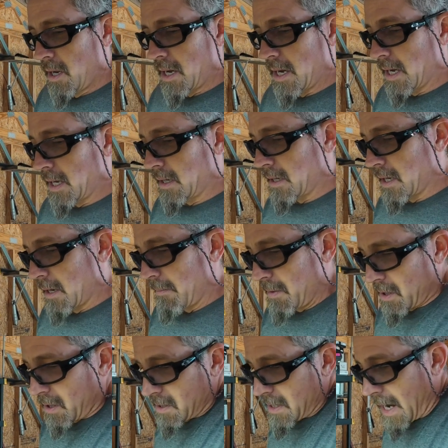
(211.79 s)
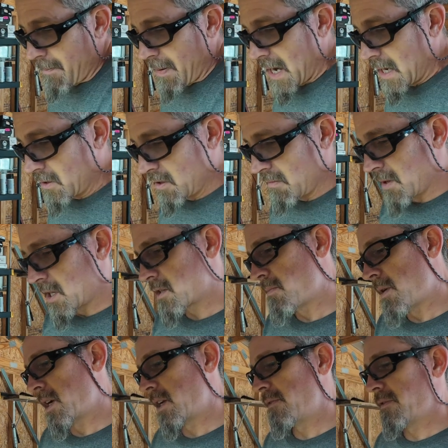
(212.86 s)
And because I paid too much
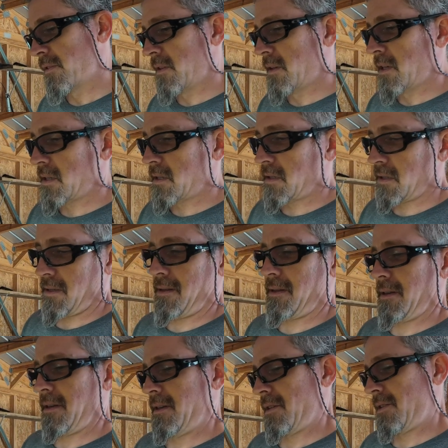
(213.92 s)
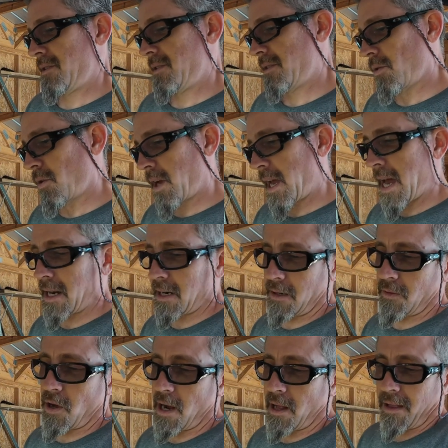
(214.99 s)
money for this to just look at it
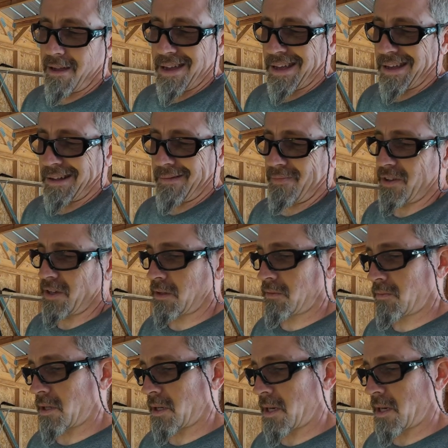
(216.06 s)
and not like the